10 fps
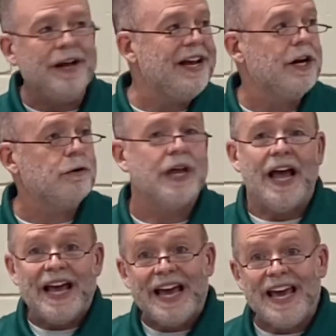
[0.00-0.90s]
He knows
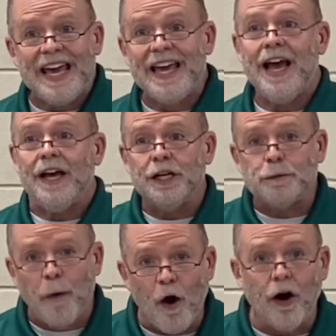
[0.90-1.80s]
he is
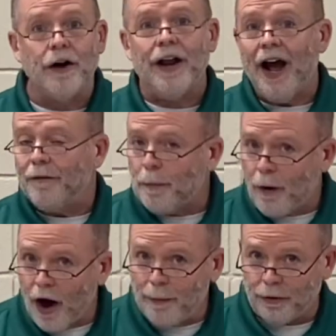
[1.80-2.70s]
part of the
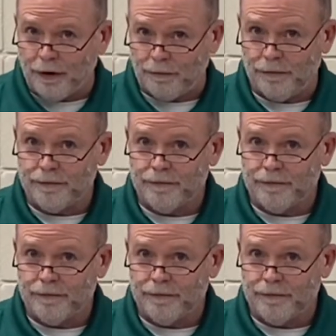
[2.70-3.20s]
problem,